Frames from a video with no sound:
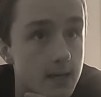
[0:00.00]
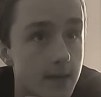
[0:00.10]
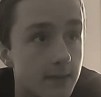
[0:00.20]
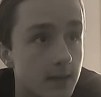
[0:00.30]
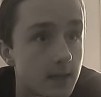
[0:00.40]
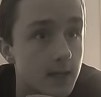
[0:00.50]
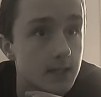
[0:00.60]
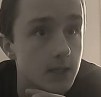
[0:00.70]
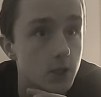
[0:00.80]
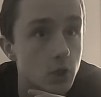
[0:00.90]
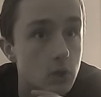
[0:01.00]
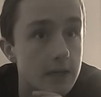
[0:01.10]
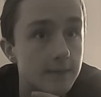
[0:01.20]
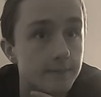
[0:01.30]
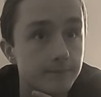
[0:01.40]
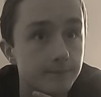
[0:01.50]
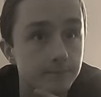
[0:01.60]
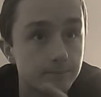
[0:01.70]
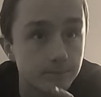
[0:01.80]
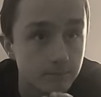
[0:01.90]
nothing to do.
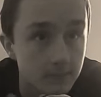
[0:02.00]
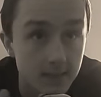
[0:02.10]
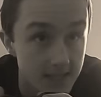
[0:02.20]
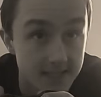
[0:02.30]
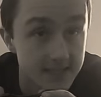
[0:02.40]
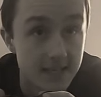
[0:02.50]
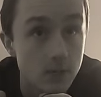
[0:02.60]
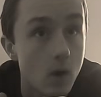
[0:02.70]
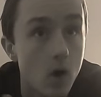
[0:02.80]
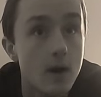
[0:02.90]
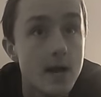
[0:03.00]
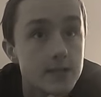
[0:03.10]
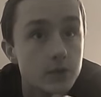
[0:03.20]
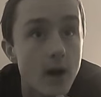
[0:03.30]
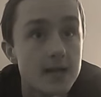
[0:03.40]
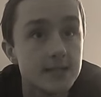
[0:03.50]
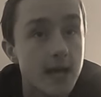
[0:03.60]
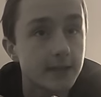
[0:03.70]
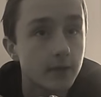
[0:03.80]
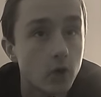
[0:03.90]
Zero. So I
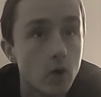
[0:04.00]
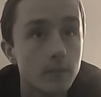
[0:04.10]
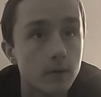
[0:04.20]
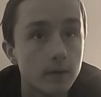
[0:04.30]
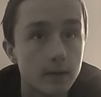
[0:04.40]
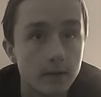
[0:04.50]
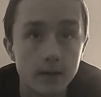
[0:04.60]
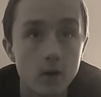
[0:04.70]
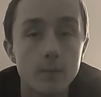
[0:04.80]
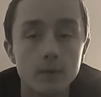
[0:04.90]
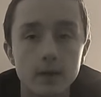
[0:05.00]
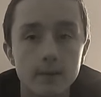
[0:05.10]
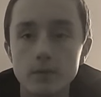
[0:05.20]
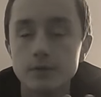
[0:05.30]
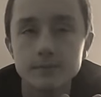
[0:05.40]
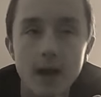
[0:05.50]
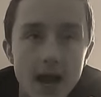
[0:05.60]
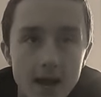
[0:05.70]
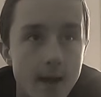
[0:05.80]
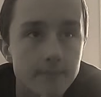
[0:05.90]
sat there and homework and like homework help. Well,
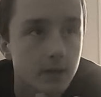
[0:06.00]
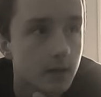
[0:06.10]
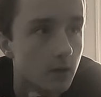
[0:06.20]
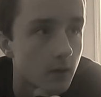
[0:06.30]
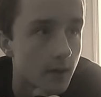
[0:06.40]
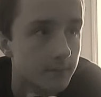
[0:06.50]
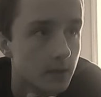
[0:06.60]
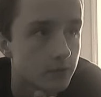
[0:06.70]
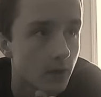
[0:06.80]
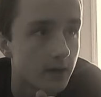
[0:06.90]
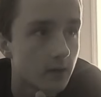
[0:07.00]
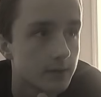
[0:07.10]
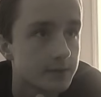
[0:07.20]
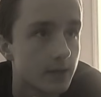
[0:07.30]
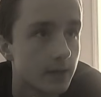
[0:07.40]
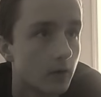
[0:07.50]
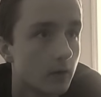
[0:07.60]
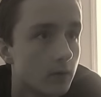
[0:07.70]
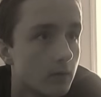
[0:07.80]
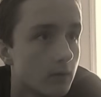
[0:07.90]
I'm gonna try to call it study
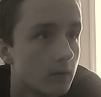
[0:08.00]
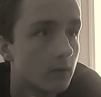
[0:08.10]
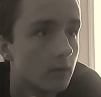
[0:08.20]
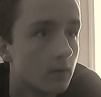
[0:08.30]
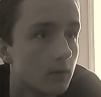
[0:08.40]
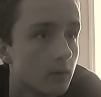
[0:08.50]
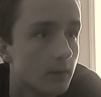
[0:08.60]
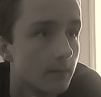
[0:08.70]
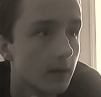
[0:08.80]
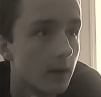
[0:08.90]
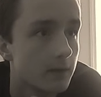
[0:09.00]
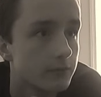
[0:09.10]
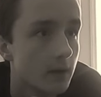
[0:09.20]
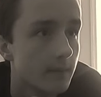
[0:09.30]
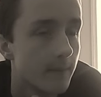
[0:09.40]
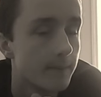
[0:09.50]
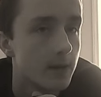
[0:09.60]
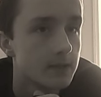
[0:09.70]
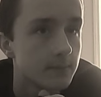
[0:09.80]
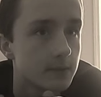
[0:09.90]
hall. Well, I'll try my
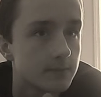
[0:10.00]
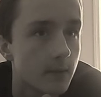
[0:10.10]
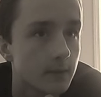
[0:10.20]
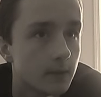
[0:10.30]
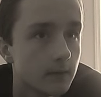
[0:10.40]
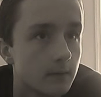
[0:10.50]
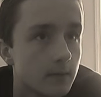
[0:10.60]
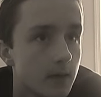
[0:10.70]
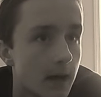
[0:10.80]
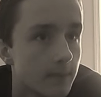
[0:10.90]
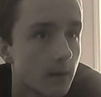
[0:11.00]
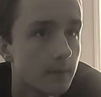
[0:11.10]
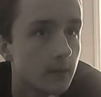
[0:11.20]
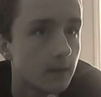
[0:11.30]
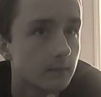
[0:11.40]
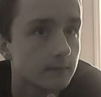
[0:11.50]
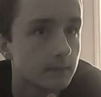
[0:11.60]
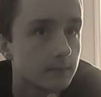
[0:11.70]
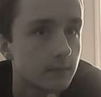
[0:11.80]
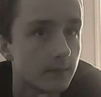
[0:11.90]
best, but I'm probably not
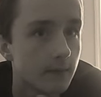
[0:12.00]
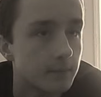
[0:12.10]
good.